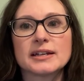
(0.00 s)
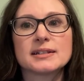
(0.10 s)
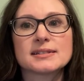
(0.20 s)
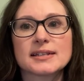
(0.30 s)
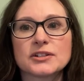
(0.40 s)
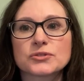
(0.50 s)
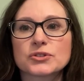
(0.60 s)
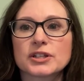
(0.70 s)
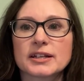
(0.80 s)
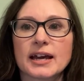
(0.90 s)
it is
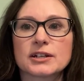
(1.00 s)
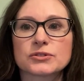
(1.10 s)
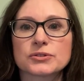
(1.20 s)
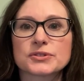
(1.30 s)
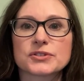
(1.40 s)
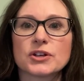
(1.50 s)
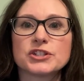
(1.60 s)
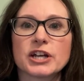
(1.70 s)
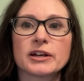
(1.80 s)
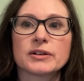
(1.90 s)
central to the country's
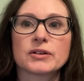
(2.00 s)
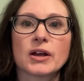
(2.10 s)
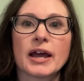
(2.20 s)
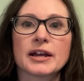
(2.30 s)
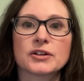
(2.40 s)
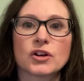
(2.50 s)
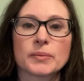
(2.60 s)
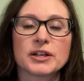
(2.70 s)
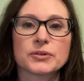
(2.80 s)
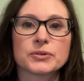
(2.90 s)

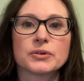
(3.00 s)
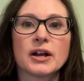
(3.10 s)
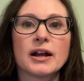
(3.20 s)
socio-economical,